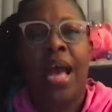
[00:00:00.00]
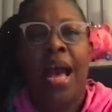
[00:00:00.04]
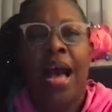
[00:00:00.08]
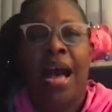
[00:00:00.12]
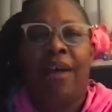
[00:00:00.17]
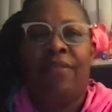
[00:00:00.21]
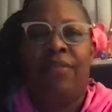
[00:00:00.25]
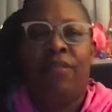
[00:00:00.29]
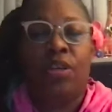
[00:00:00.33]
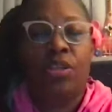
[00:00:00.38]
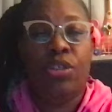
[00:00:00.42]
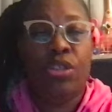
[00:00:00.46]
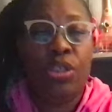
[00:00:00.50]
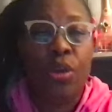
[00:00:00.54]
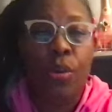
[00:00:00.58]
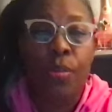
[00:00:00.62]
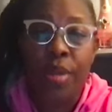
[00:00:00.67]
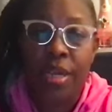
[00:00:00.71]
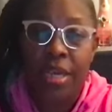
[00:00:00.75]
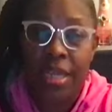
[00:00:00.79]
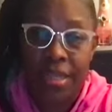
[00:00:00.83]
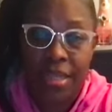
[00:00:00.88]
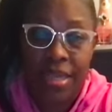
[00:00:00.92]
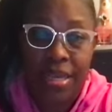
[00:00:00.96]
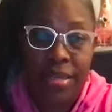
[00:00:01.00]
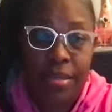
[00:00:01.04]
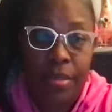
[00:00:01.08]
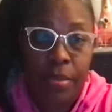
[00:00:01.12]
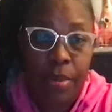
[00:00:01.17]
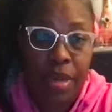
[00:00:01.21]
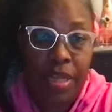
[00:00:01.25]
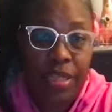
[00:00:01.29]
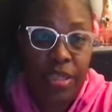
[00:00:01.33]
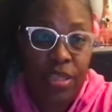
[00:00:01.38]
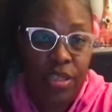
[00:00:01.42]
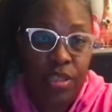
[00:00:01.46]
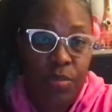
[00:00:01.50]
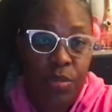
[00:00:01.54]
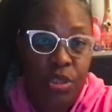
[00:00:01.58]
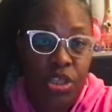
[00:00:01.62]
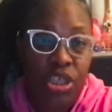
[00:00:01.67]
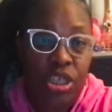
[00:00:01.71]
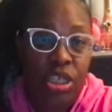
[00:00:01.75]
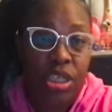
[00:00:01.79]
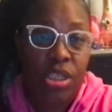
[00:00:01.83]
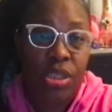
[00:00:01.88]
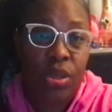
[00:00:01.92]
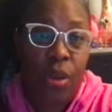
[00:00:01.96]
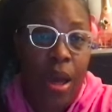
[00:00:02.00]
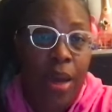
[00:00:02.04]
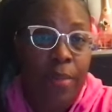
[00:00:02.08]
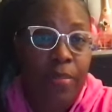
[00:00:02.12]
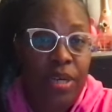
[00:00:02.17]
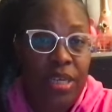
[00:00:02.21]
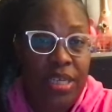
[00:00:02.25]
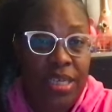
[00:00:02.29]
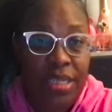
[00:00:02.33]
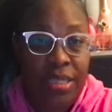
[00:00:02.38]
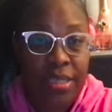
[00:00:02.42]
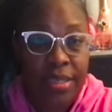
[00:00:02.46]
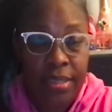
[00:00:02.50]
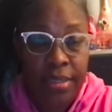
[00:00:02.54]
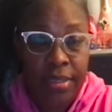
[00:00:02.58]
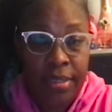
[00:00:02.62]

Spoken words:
I've learned so many things about this machine, so I'm going to